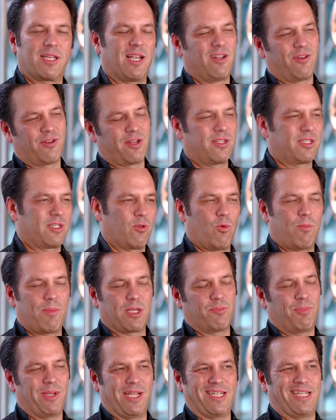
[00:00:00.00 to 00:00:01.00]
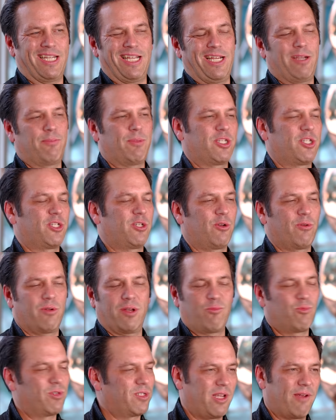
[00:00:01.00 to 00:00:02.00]
they looked and said, well, it must be a team issue.
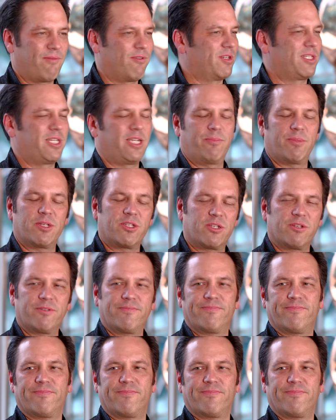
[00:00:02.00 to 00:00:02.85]
It was never a team issue.